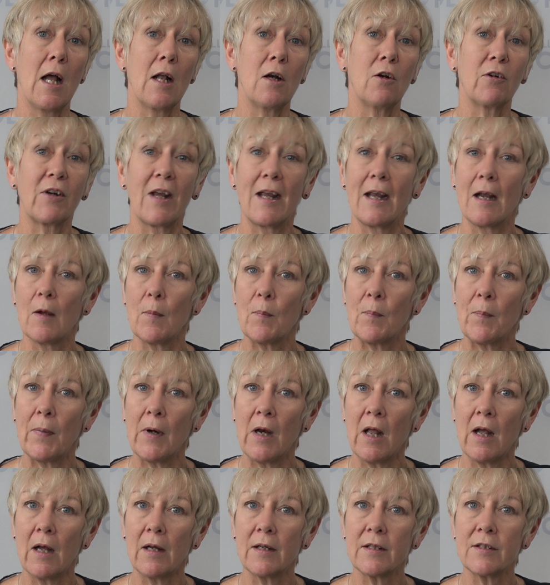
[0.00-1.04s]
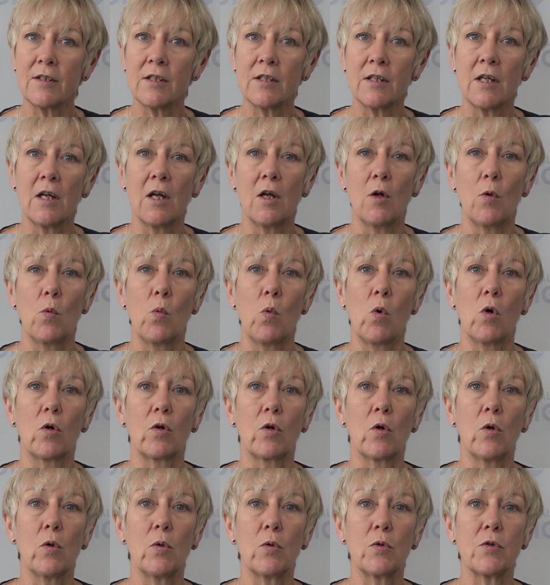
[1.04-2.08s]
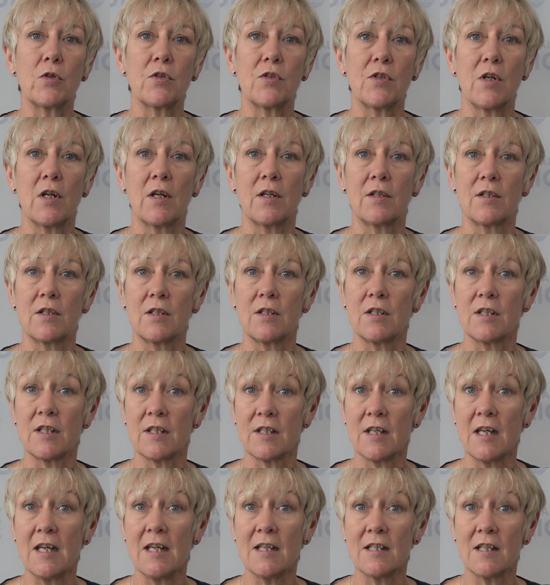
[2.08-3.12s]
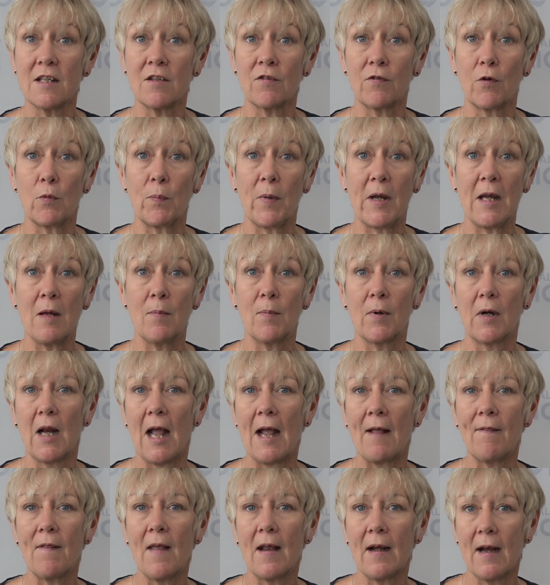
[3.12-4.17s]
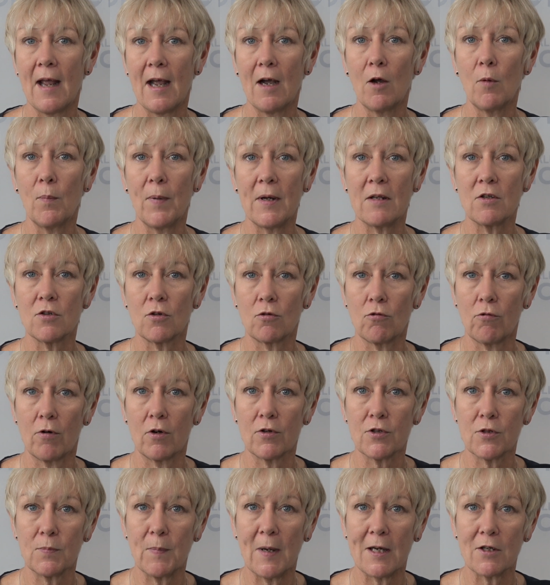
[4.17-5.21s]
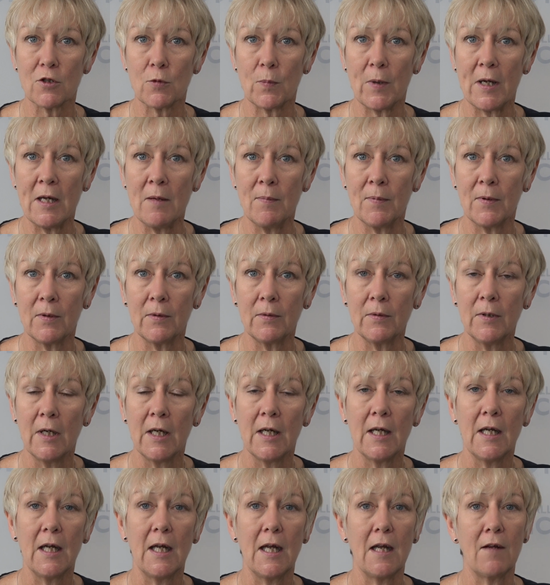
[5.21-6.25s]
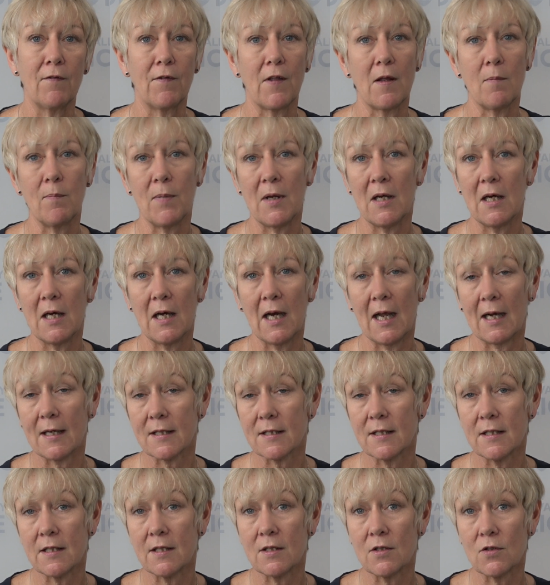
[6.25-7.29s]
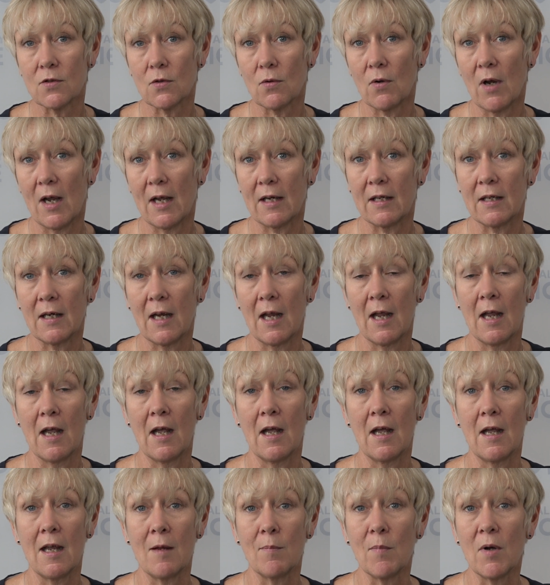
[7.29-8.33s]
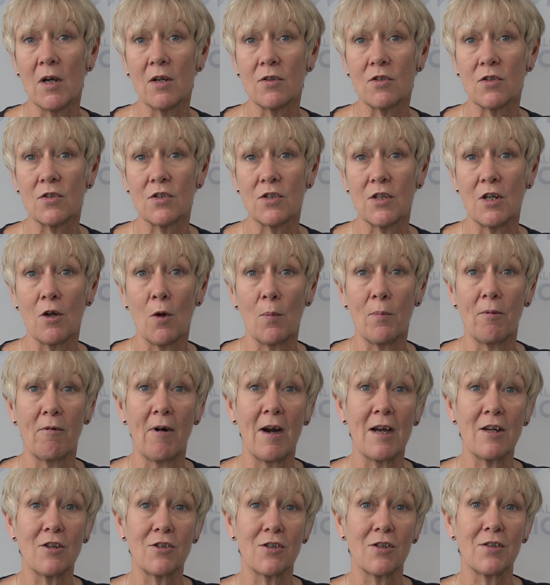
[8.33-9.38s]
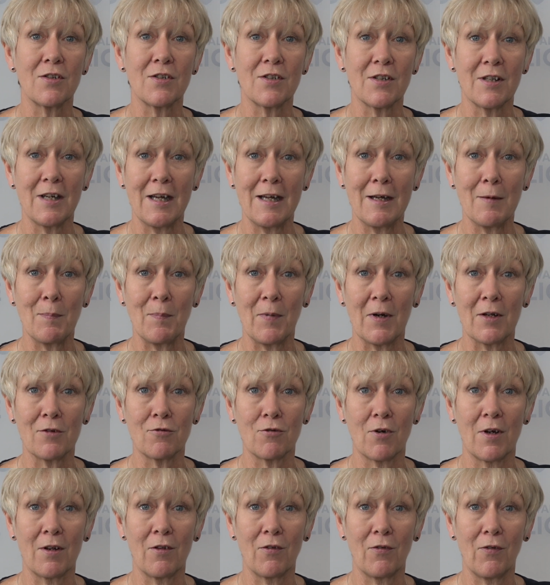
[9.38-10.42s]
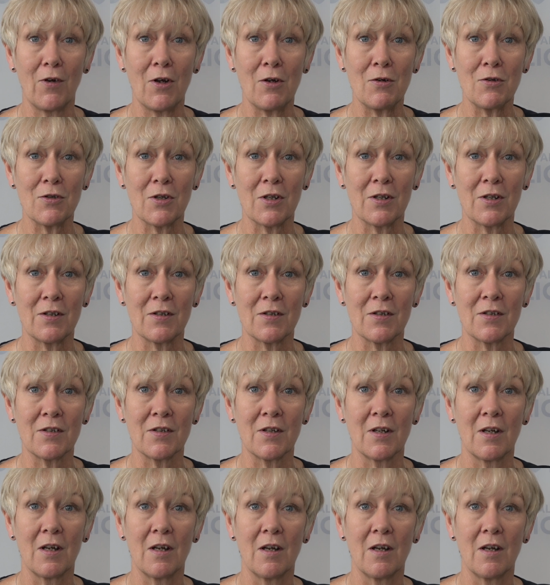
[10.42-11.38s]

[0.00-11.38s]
looking at blood, what caused certain diseases for people, and then helping to cross-match people if they'd been in accidents or had emergency operations and needed blood transfusions.